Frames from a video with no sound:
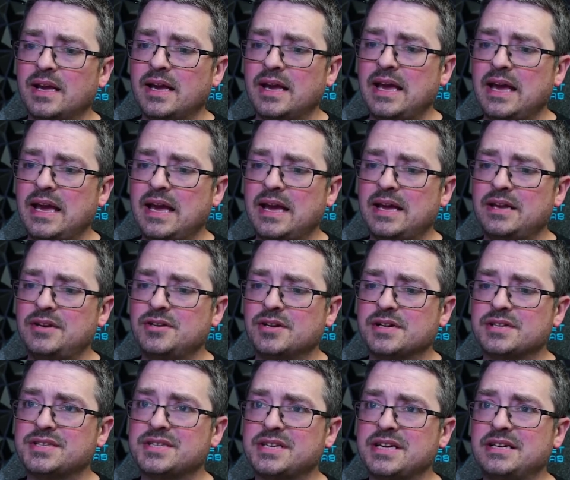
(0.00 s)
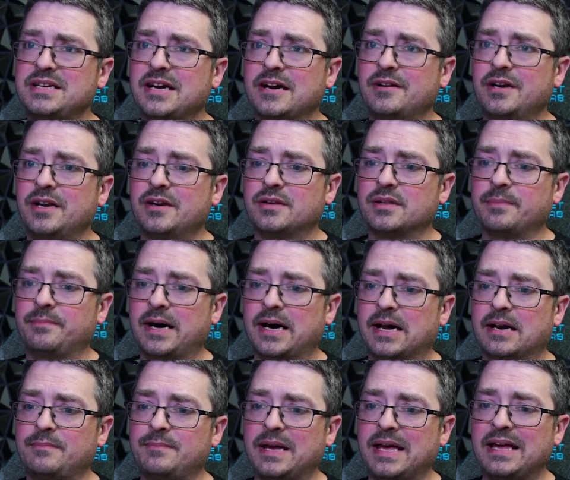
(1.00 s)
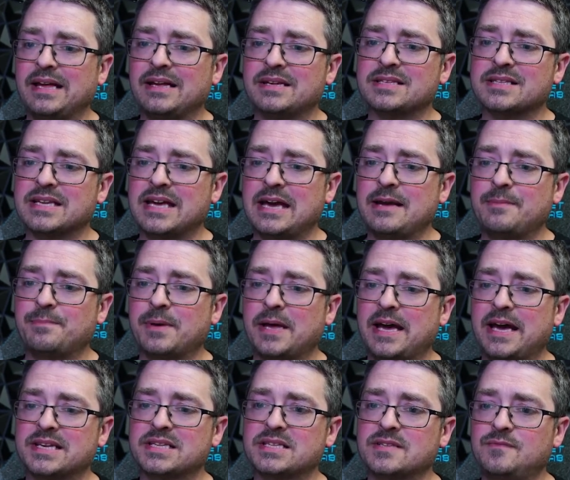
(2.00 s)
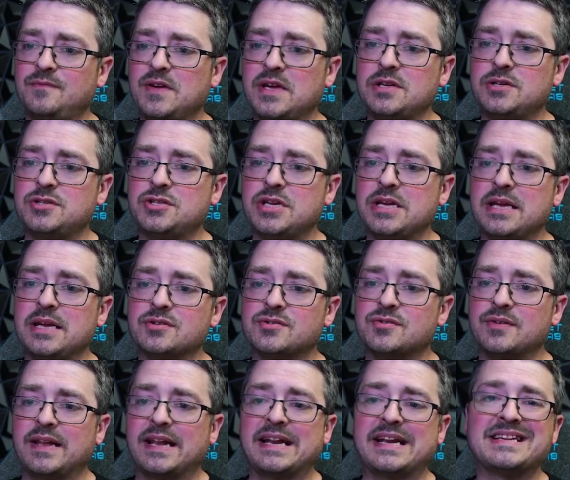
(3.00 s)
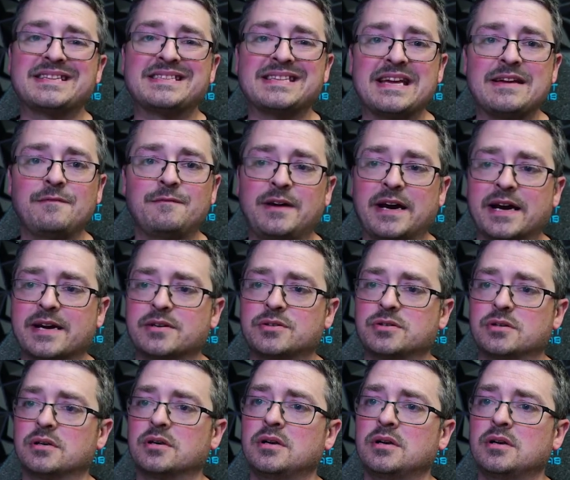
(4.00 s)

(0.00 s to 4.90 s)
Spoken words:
and you can see down here at the bottom, Inkscape SVG. So that is a vector.